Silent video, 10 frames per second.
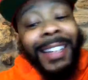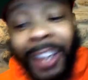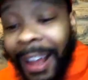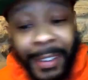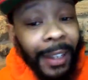
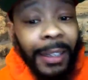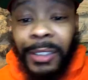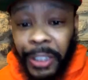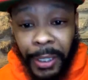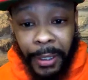John
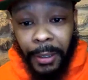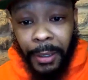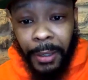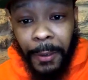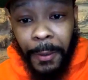Dillinger.
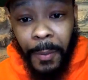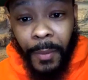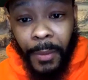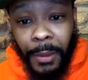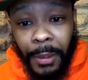
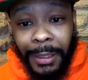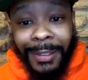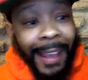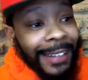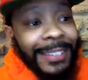
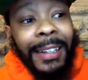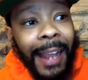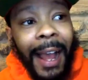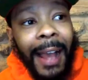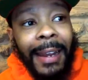That's the
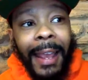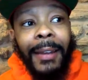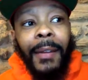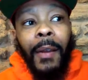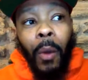guy that
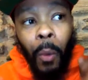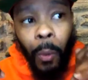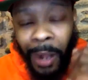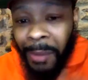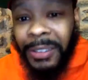
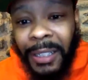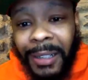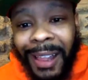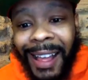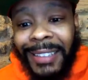comes to the
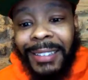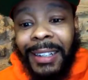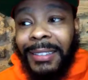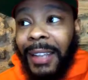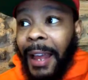class that
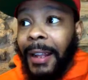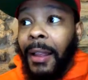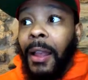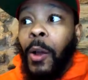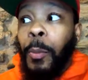is like,
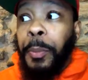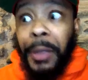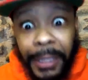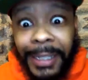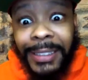
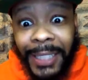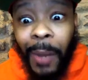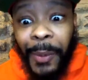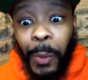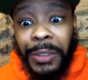please tell
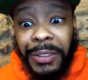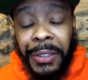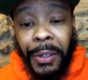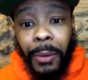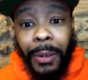me what to
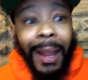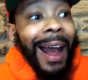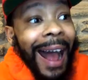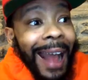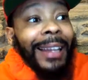do.
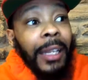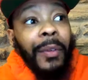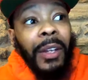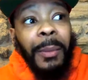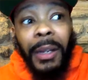I live
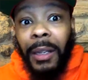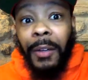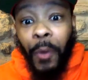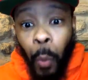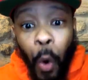in the middle
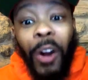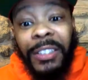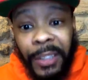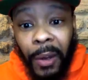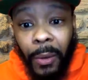of a war
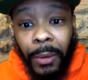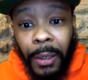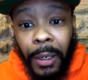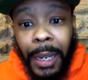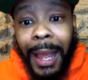zone.
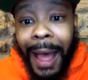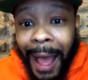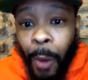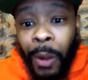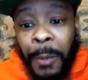
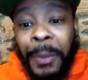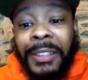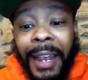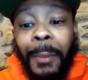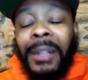I want to
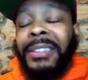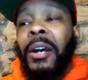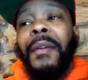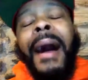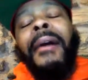protect
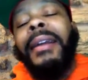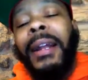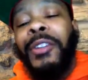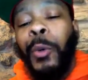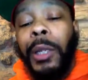myself. How can
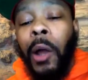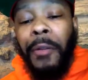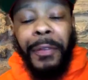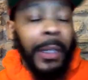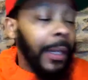I do it
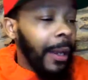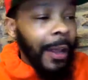lawfully?